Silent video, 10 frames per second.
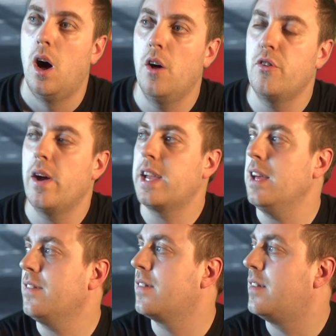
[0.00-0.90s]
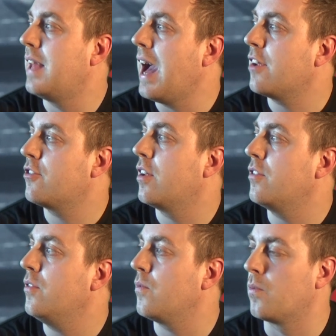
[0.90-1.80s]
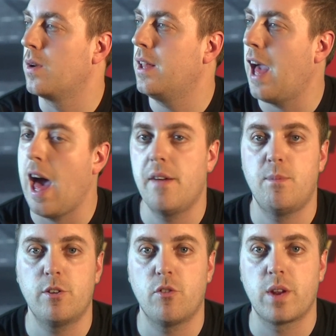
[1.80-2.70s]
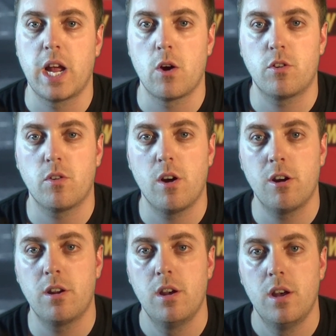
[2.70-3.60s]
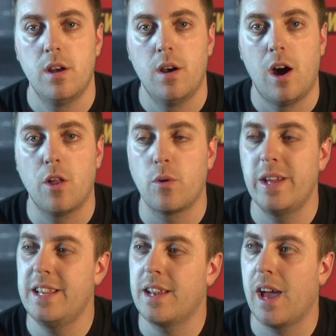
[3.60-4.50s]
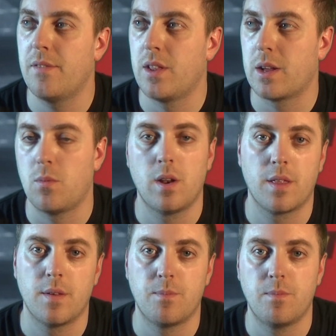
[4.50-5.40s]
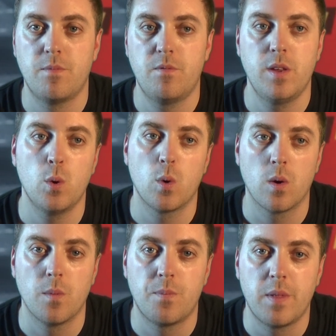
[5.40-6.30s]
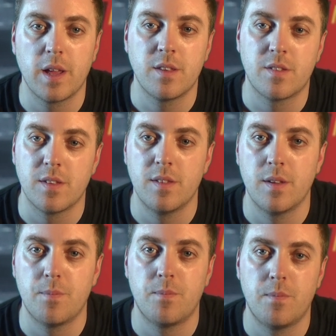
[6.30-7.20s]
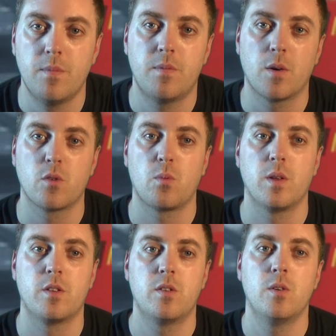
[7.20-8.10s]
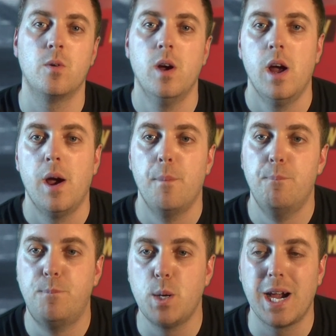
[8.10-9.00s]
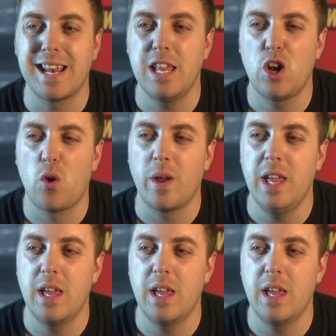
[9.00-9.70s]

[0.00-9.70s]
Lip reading: Also, I guess Dash doesn't really have much of a character arc. Although he did have, like, one of the fewer things in the first one, too. But, you know,